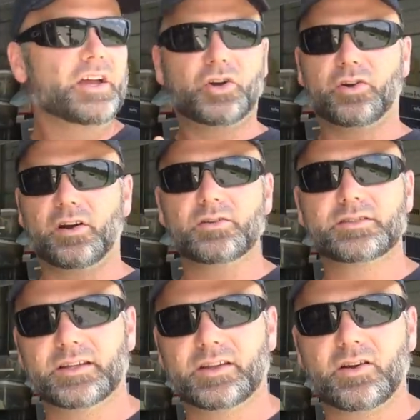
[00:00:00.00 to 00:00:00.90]

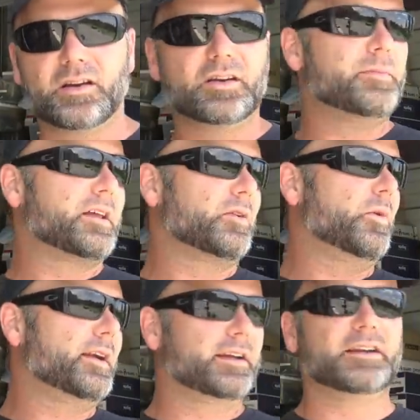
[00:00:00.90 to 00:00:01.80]
crows in the garden, no matter
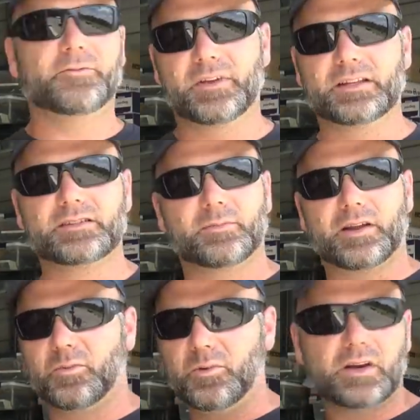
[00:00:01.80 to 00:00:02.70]
what kind of fence, no
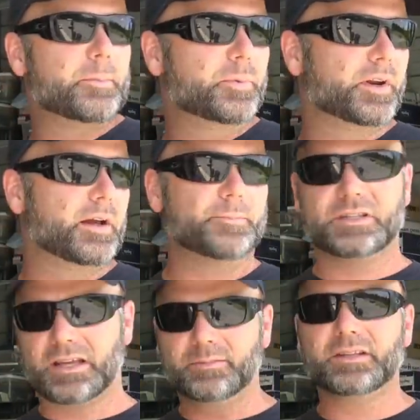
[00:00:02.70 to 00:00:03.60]
matter what I put up,
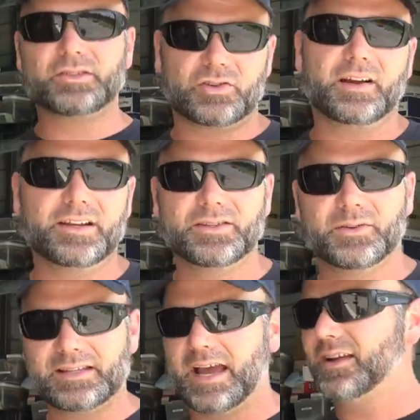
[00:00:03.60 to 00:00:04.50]
something's trying
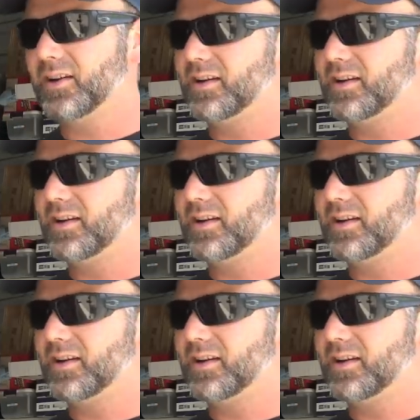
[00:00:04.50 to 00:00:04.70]
to attack